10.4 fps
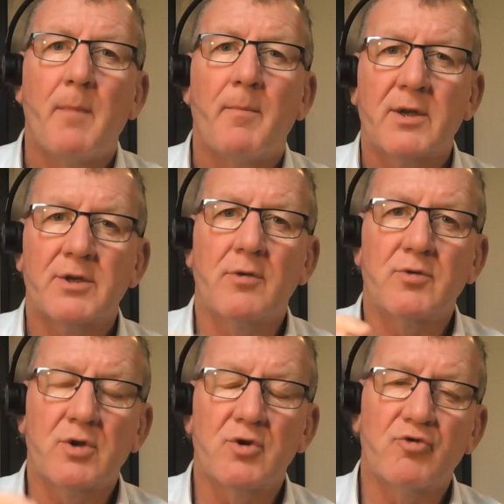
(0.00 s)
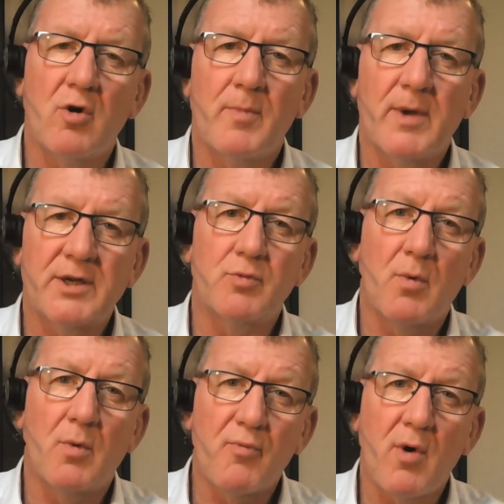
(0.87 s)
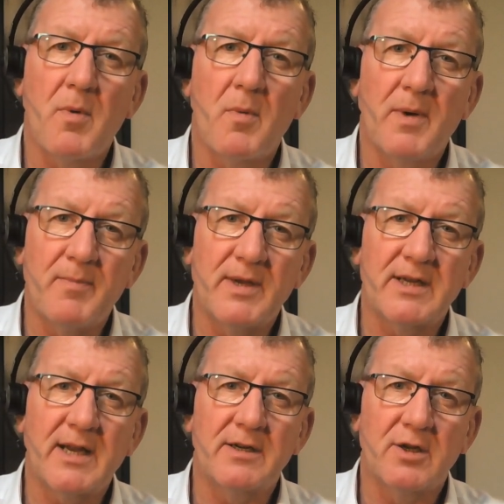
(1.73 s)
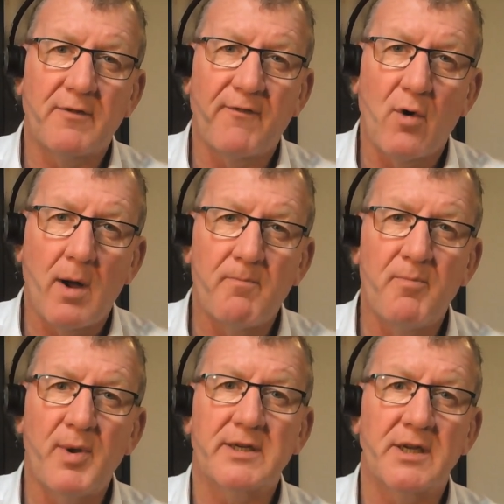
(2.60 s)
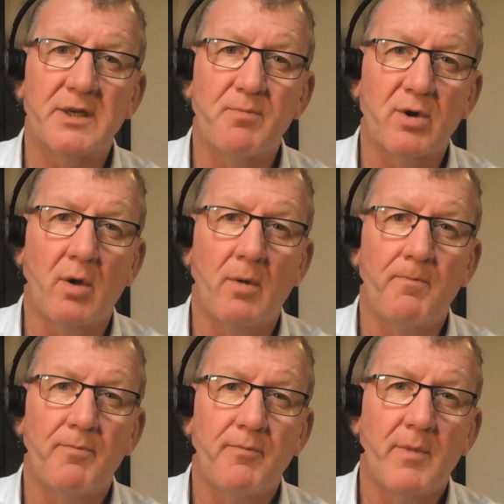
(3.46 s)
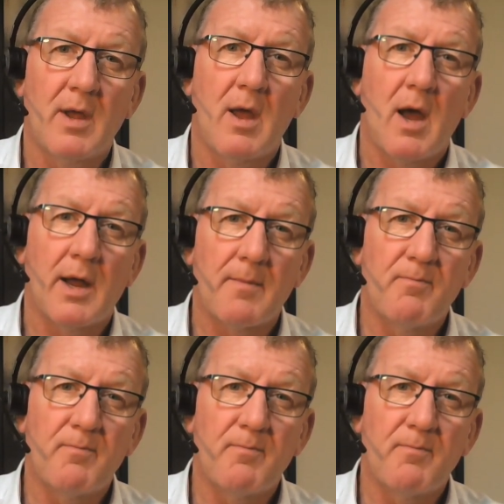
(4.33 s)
because those control measures will probably be centered for a business model and a